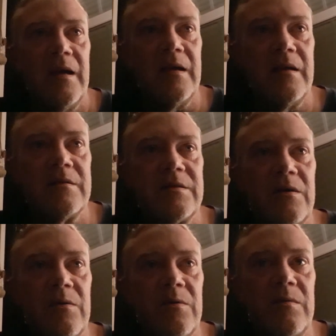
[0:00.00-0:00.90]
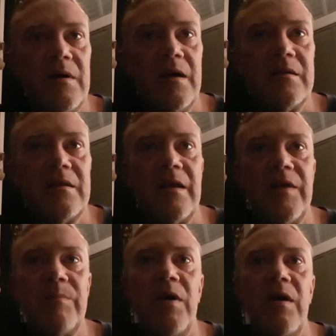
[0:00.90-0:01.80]
And so I
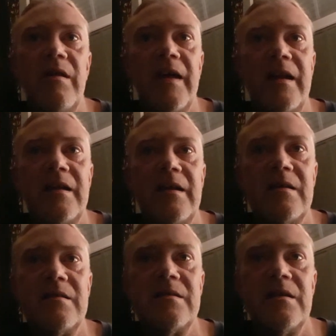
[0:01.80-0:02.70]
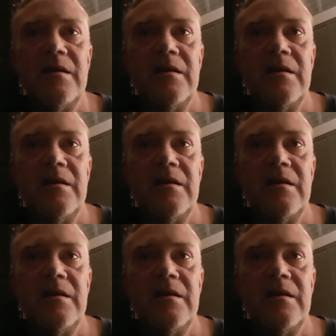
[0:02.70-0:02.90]
think part of that is,